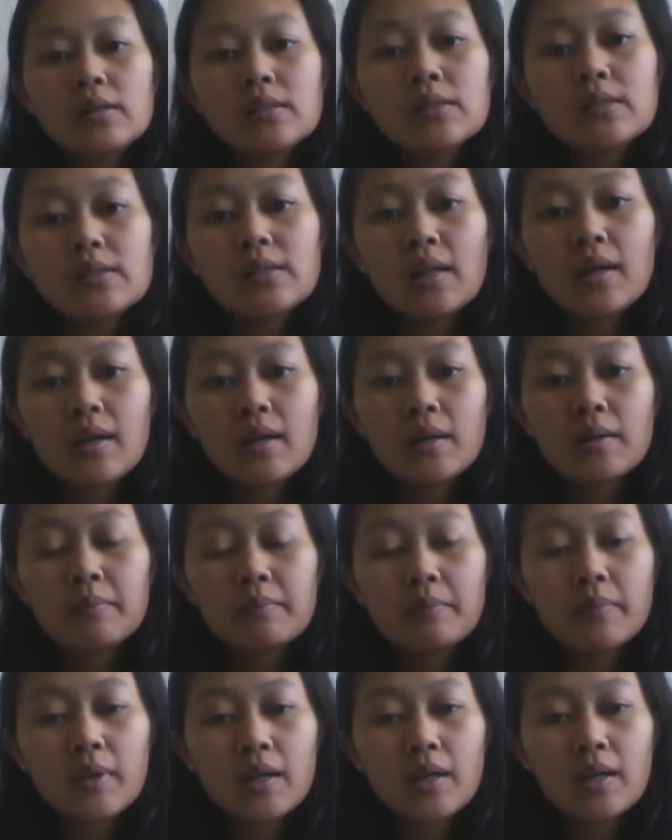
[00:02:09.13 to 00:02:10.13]

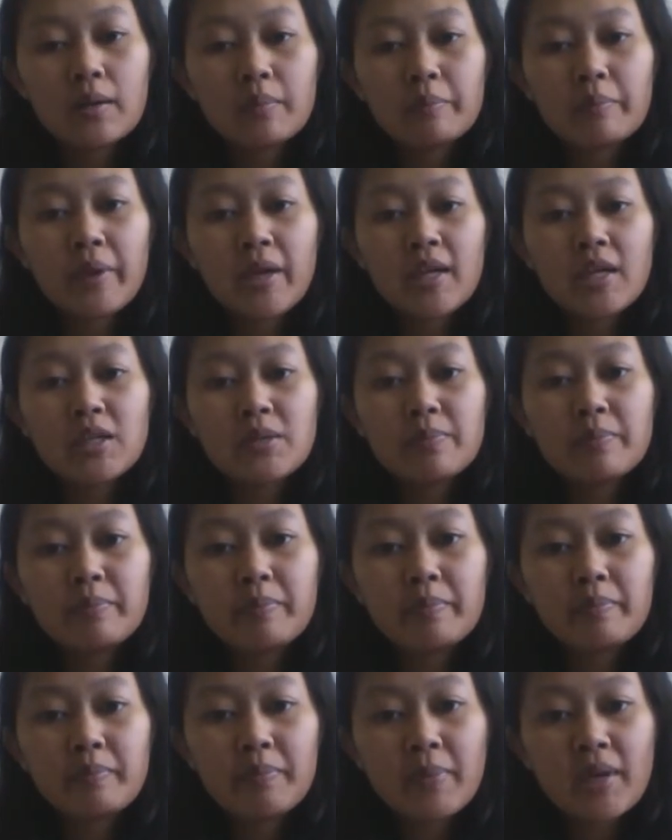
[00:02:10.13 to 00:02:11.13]
Some
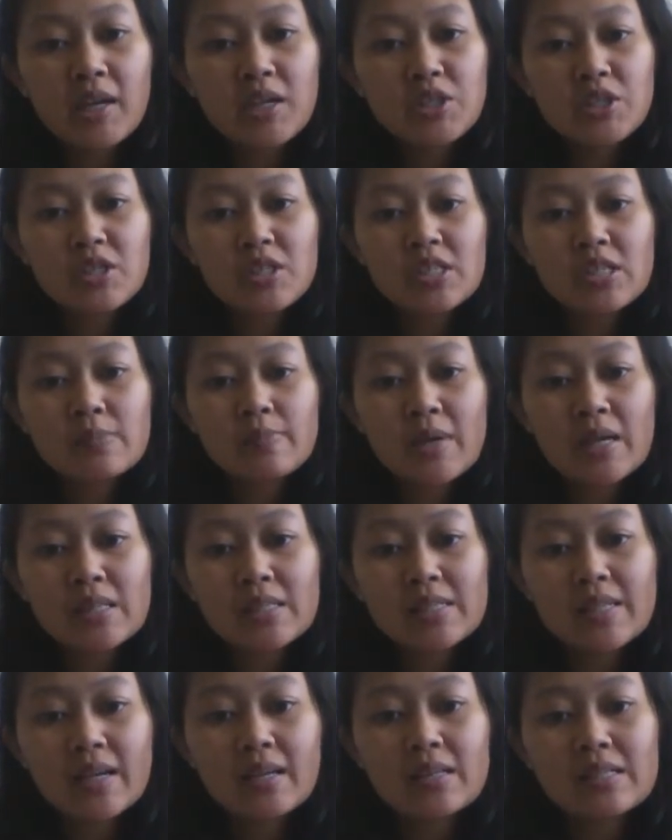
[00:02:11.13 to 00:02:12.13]
patient's
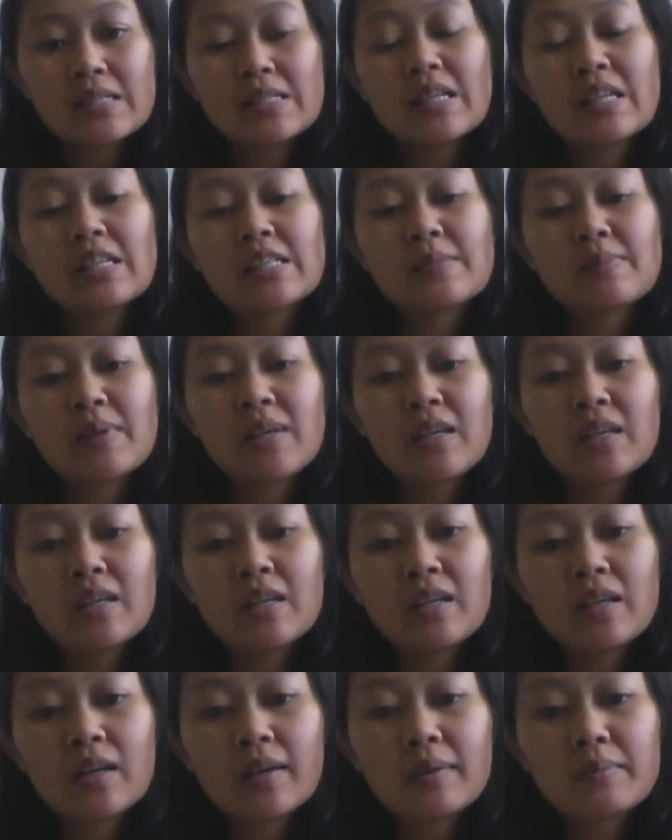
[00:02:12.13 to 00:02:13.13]
bedside
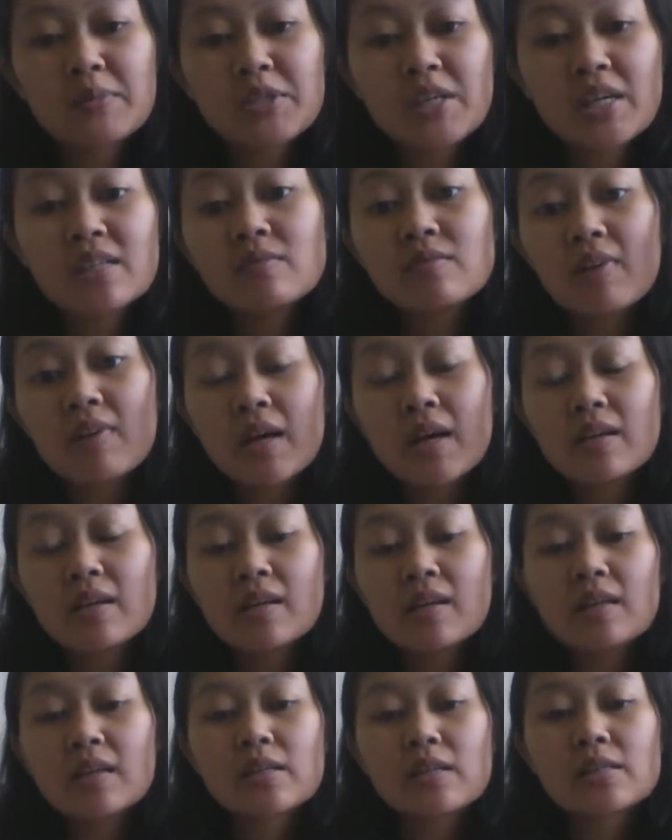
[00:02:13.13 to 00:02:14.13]
assessment chest
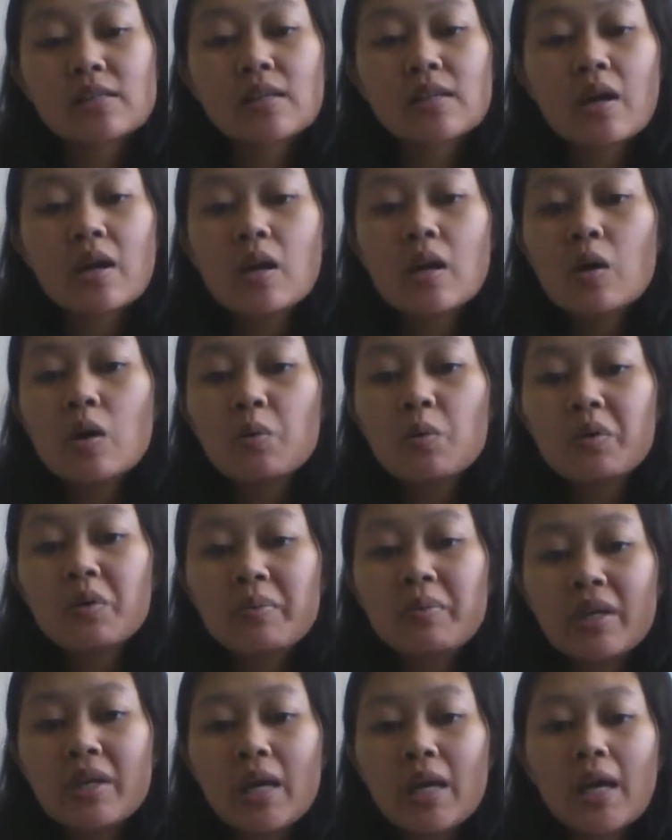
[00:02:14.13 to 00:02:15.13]
findings will
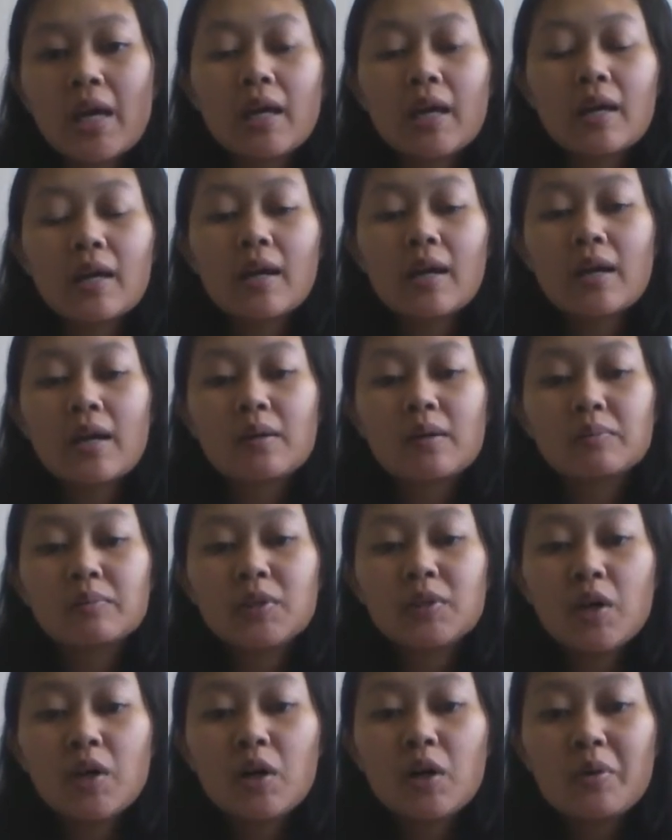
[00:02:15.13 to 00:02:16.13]
be a
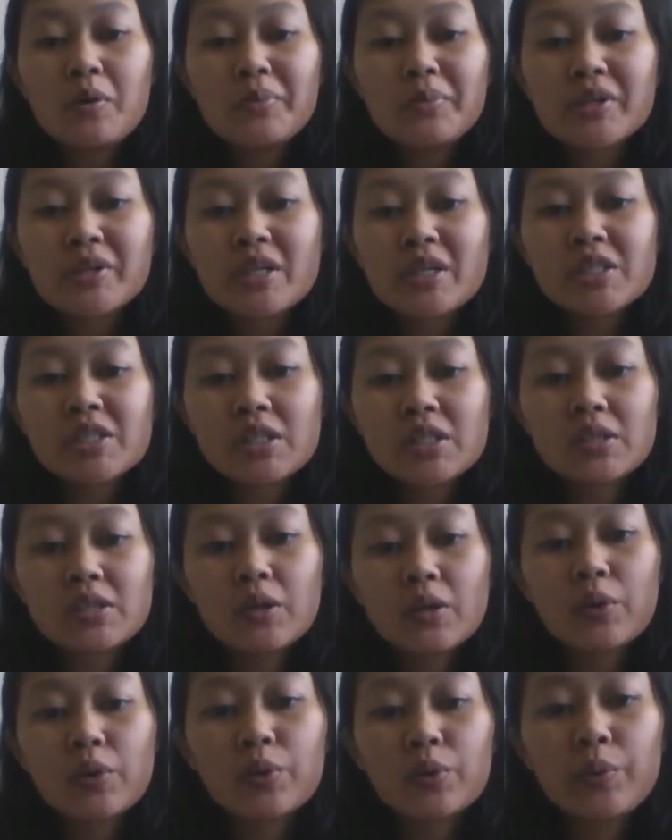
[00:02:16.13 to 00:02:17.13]
dull percussion
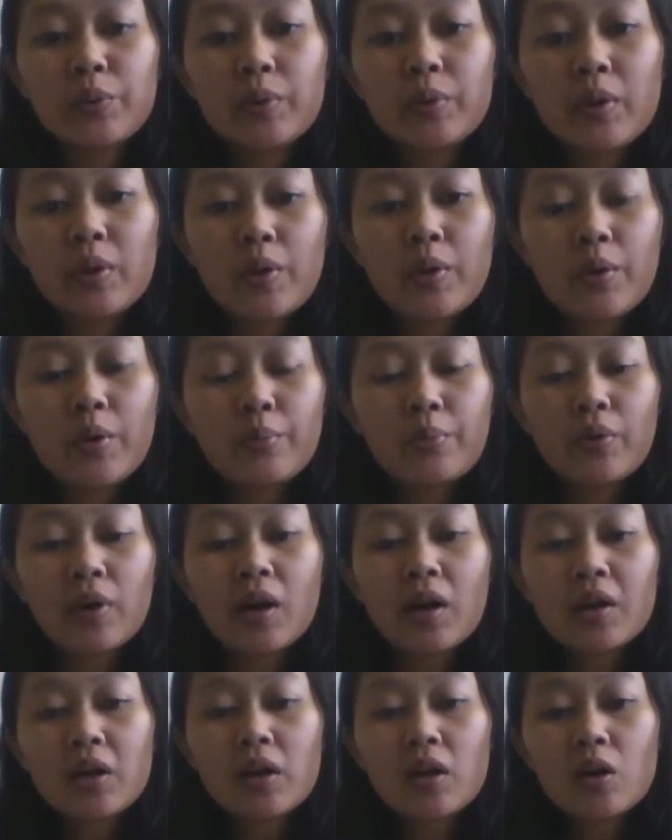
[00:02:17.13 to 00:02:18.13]
note,
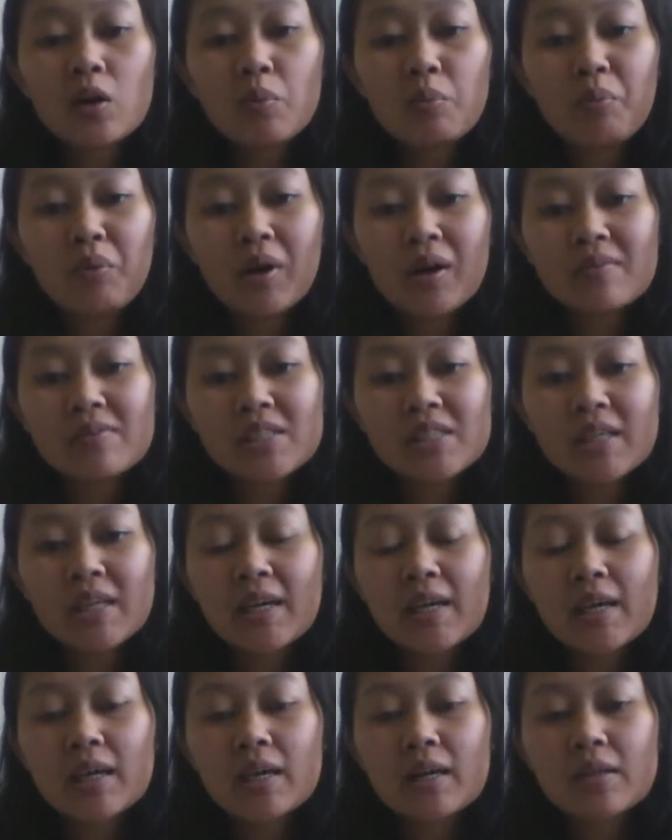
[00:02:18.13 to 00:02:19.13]
bronchial breath
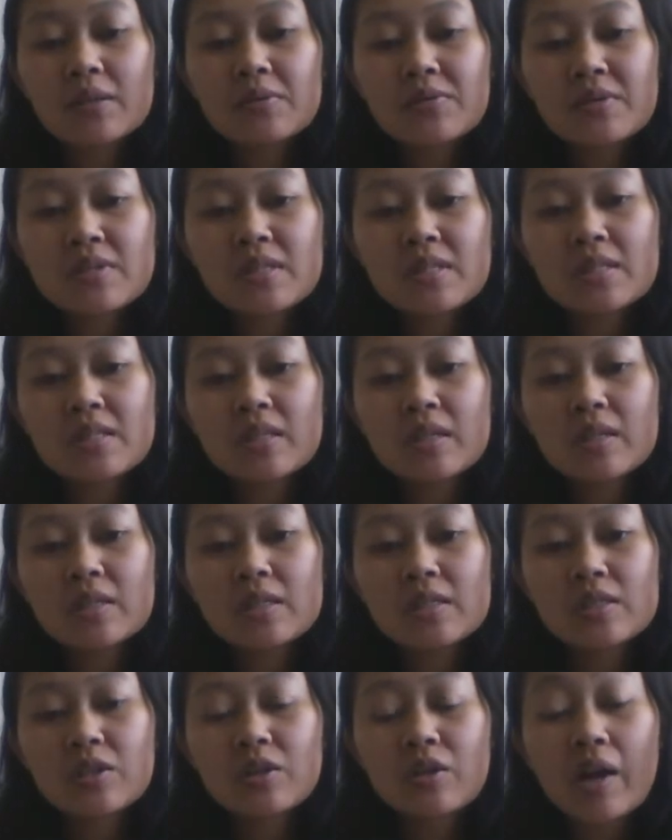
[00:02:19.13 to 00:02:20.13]
sounds, and
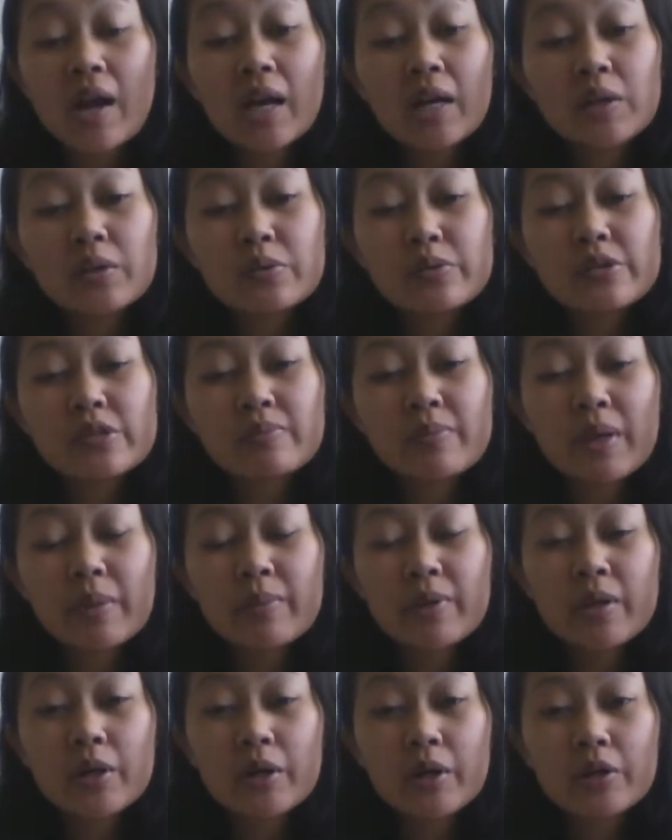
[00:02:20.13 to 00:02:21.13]
crackles may
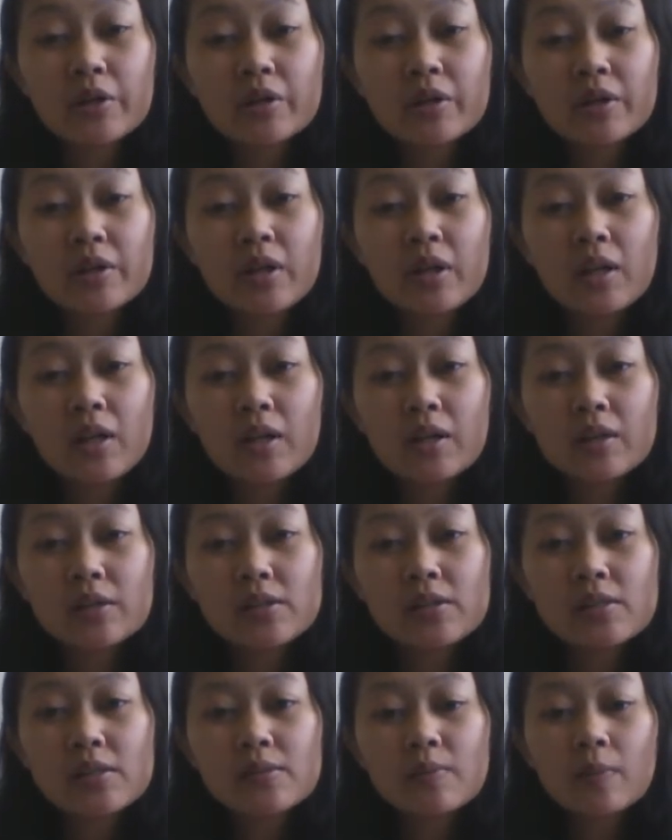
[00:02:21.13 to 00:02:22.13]
be heard in the
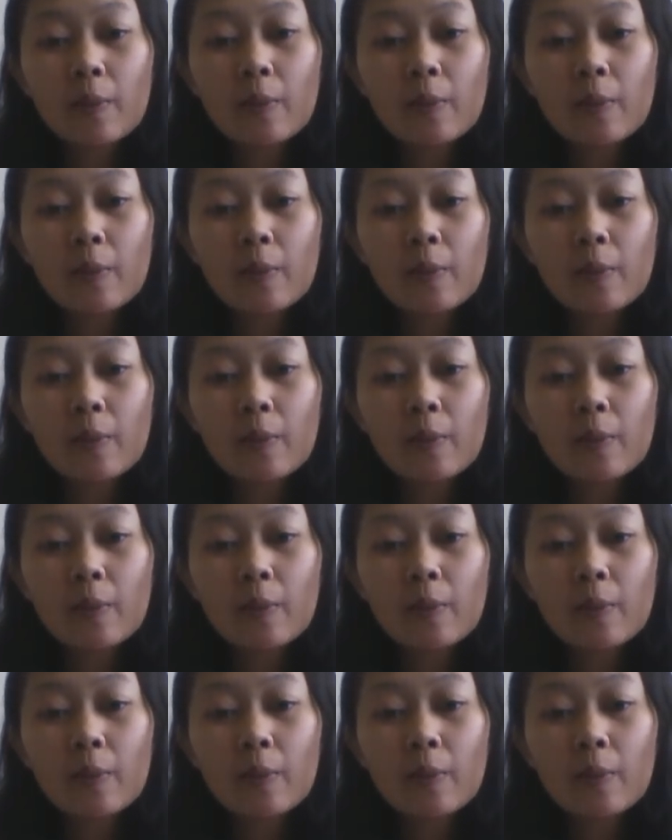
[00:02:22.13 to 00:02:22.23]
lungs.